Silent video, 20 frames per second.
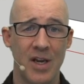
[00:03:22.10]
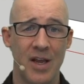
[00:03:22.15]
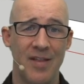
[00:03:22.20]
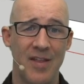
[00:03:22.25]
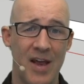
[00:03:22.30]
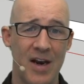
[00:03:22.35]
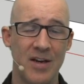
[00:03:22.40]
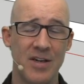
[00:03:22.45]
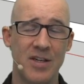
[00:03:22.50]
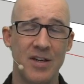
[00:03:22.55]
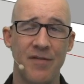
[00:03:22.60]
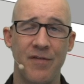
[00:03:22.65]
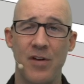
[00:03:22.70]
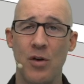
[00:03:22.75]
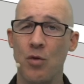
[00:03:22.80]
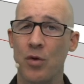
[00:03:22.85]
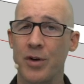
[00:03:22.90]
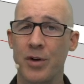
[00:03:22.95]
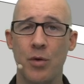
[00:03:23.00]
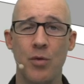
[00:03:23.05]
and that is if
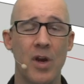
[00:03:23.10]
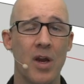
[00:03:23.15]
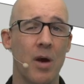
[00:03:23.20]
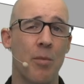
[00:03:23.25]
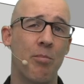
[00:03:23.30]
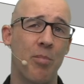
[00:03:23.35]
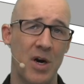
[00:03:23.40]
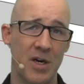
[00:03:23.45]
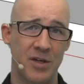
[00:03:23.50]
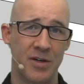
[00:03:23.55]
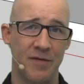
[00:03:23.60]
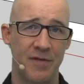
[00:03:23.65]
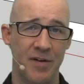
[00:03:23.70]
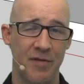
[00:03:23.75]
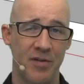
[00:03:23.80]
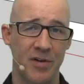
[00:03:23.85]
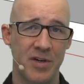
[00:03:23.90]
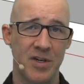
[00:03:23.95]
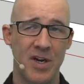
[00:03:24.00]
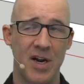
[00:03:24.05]
you are doing a bunch of
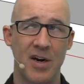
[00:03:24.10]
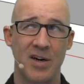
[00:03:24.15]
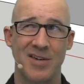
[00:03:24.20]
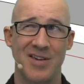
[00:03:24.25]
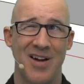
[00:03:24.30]
different stairs.